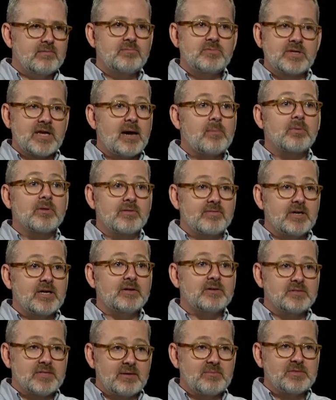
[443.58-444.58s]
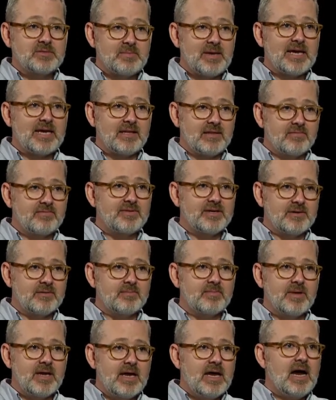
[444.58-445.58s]
couple of years I was making the
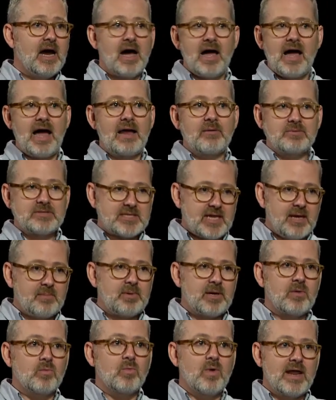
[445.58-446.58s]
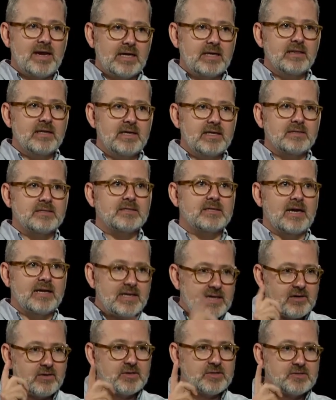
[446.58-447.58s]
film, I was keeping a running list. I'd
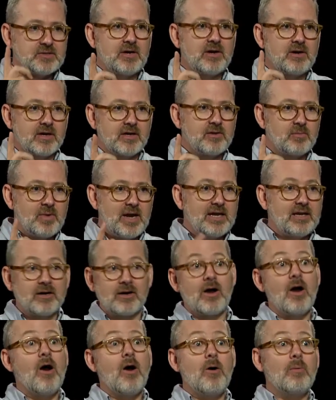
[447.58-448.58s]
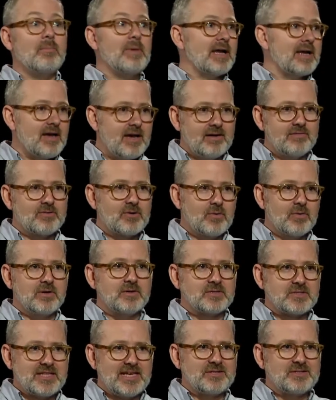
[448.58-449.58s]
hear a song on the radio and go, "Oh my God, of
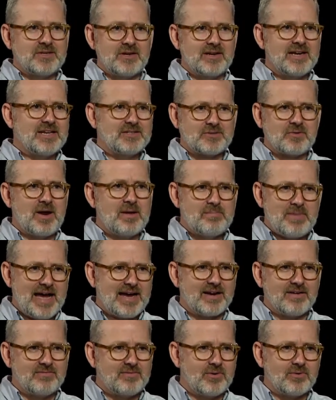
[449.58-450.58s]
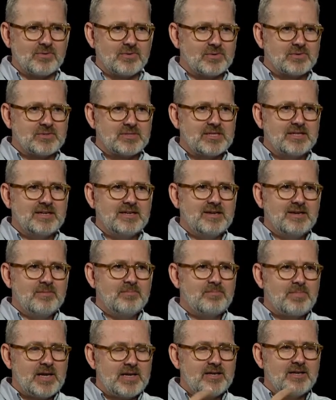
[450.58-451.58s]
course that song has great backup vocals,"
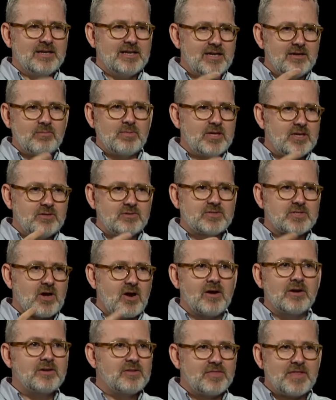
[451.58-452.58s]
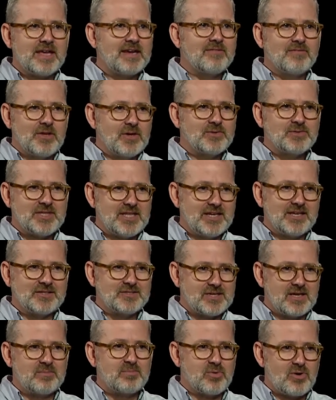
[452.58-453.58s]
but it, it's hard to think of those things
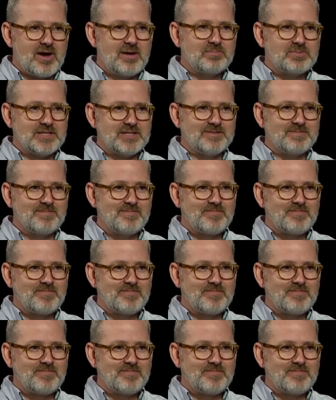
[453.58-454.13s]
unprompted.